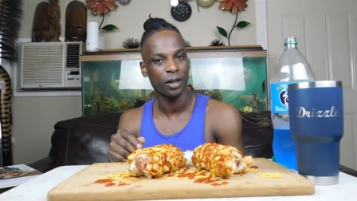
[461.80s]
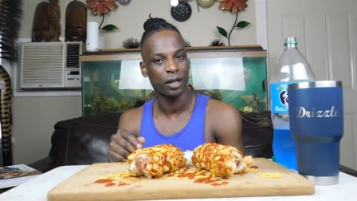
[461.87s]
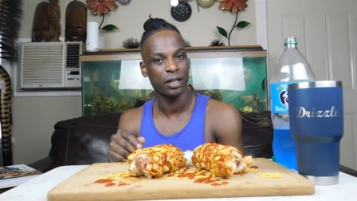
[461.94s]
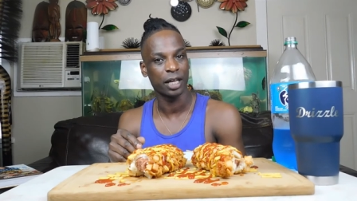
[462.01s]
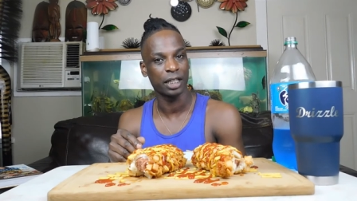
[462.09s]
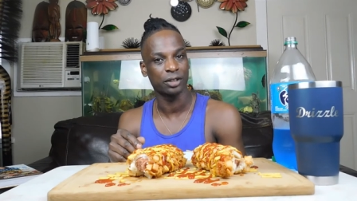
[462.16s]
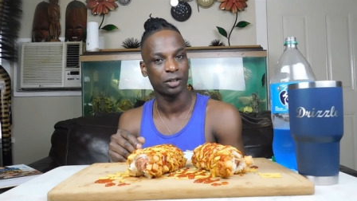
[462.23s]

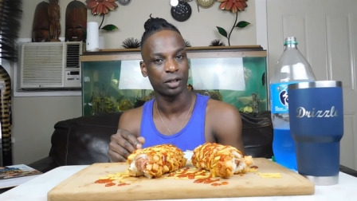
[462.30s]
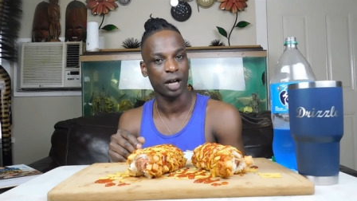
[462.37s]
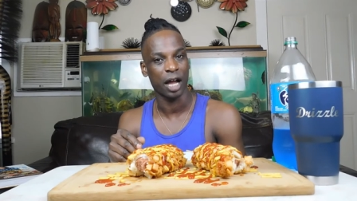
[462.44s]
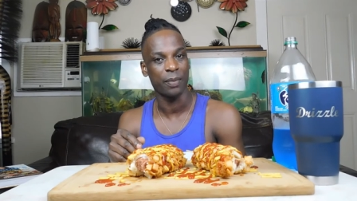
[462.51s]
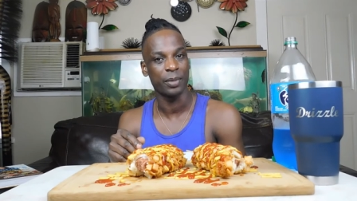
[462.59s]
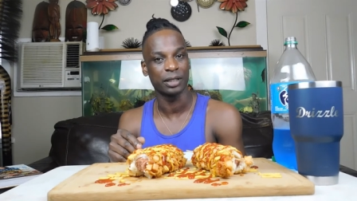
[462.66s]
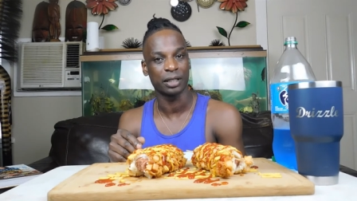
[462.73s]
Yes, girl,
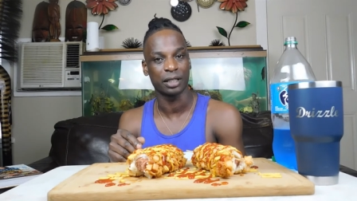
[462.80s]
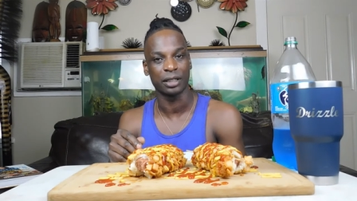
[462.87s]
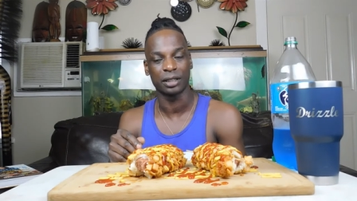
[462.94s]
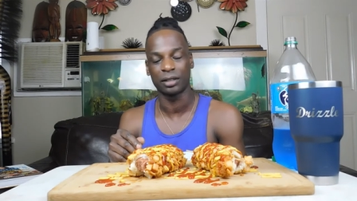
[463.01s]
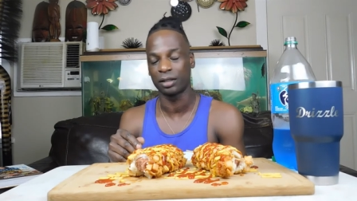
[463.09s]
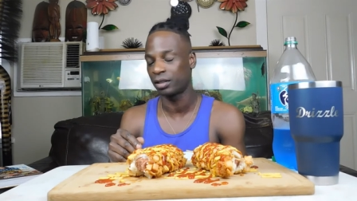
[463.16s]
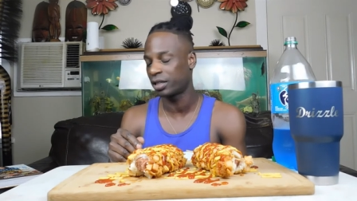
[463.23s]
I
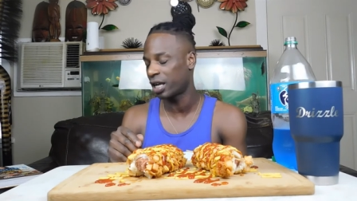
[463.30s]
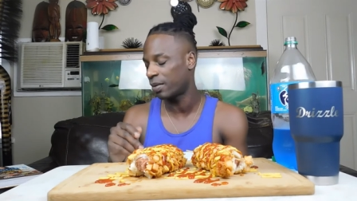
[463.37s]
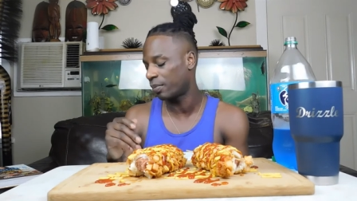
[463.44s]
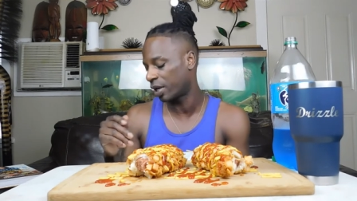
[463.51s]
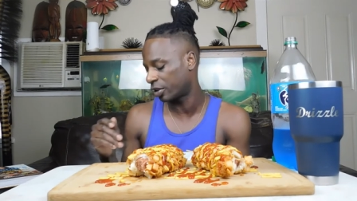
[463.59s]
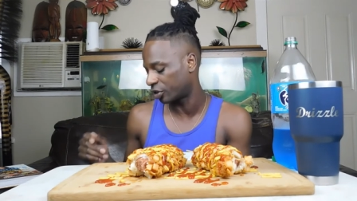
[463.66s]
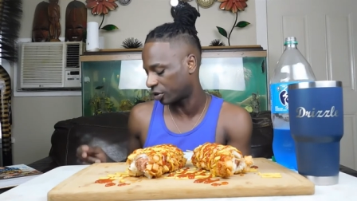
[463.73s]
misunderstood that
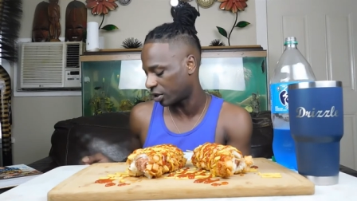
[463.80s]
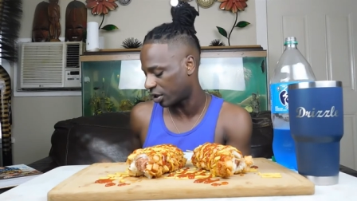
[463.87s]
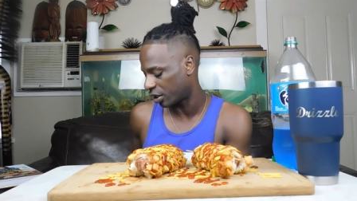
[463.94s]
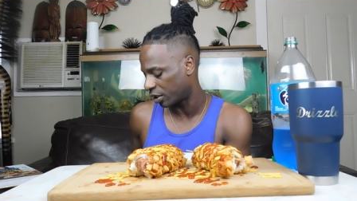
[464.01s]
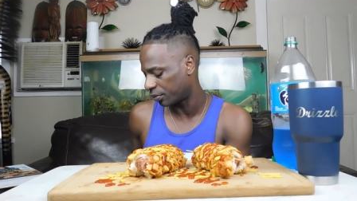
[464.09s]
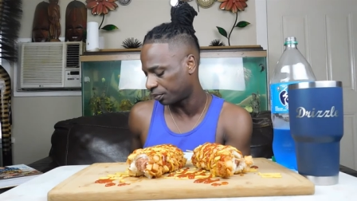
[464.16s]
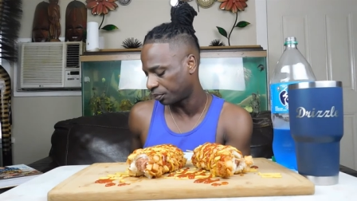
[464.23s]
message,
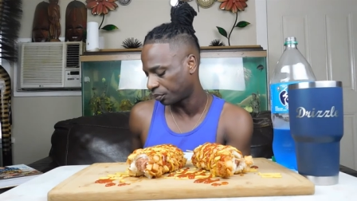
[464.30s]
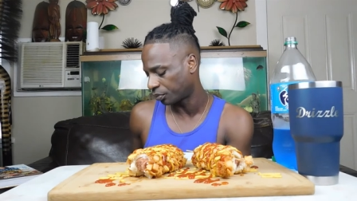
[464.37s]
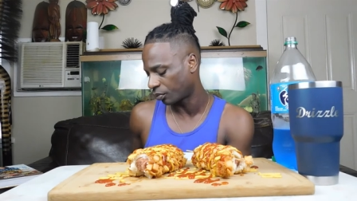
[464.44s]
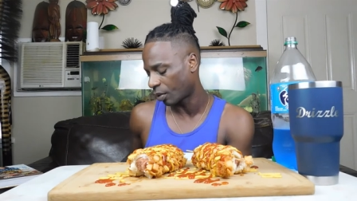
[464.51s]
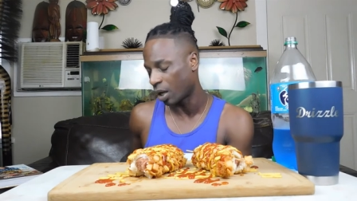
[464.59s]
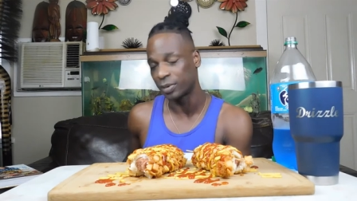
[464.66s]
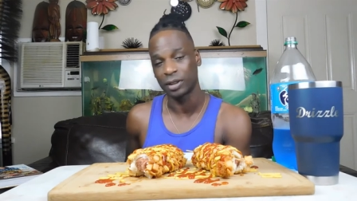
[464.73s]
honey.
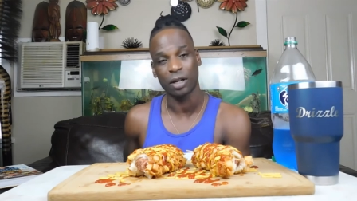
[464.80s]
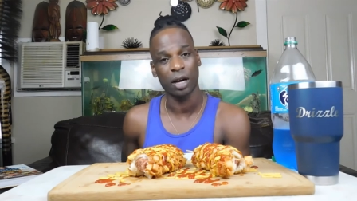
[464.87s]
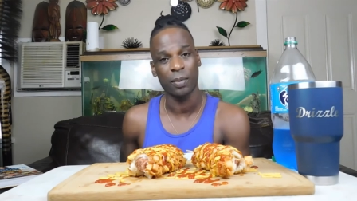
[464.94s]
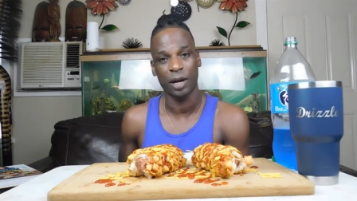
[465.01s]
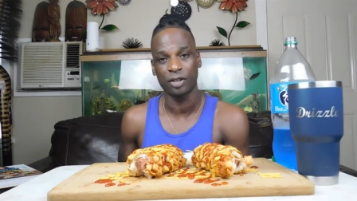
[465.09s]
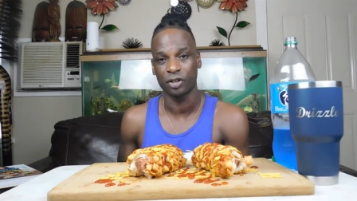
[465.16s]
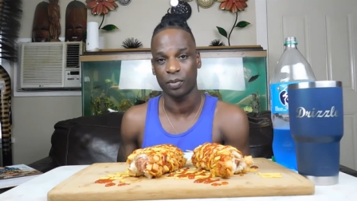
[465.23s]
I'm sorry
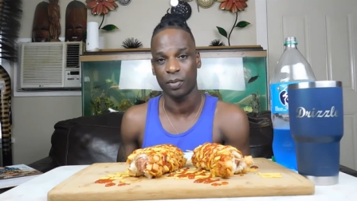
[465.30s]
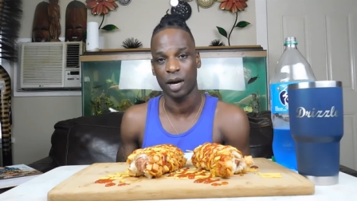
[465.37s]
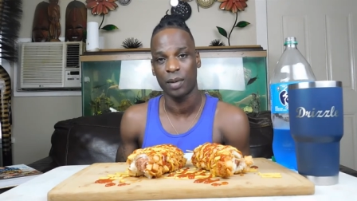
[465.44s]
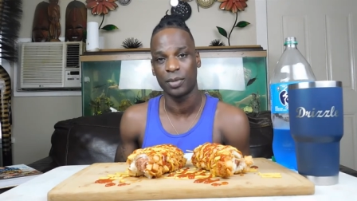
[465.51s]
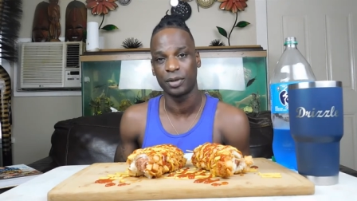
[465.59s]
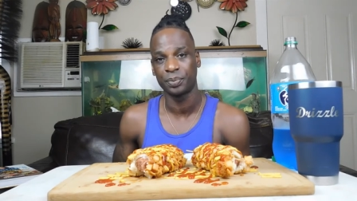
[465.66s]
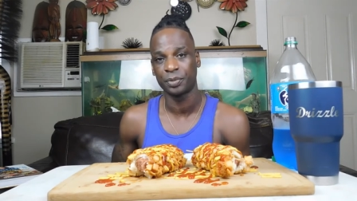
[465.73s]
about your
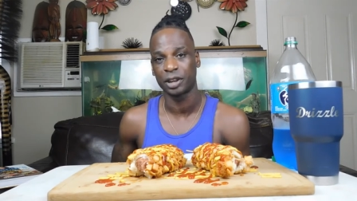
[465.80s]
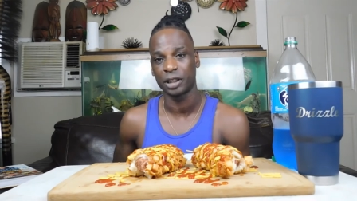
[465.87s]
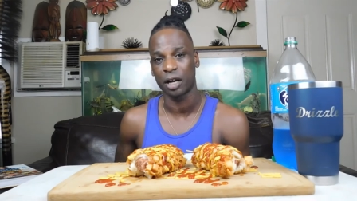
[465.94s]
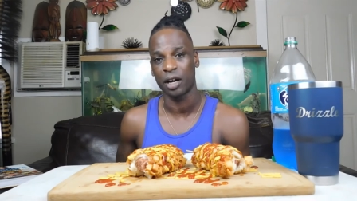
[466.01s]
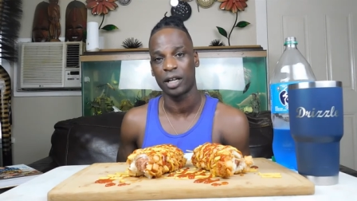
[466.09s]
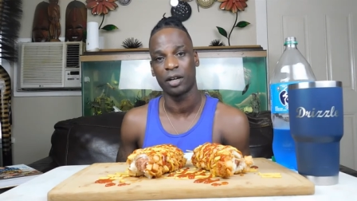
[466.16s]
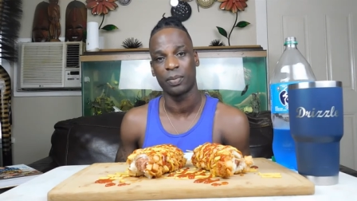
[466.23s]
mama.
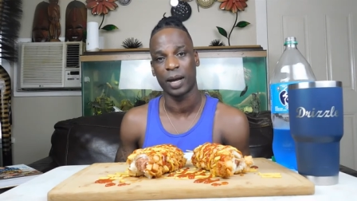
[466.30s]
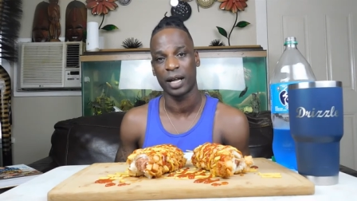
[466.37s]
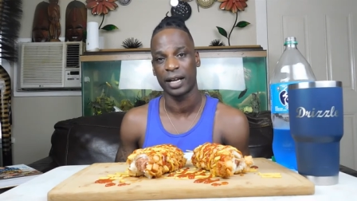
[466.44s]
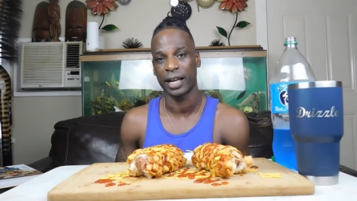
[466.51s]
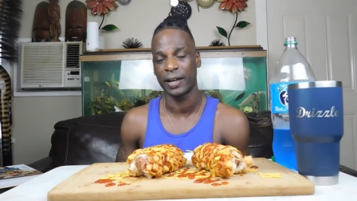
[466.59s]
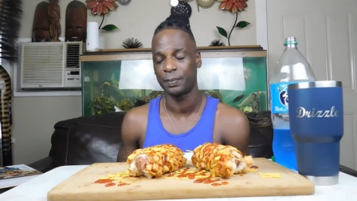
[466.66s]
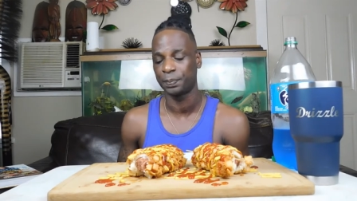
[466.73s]
Sorry to hear about
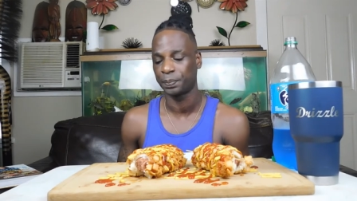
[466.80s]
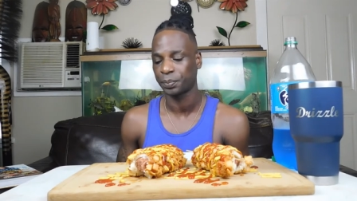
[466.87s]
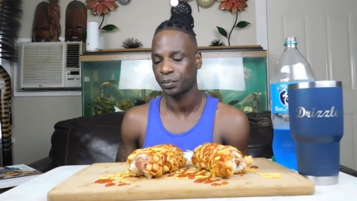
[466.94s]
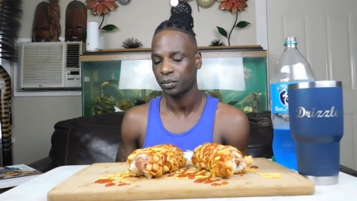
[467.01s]
that.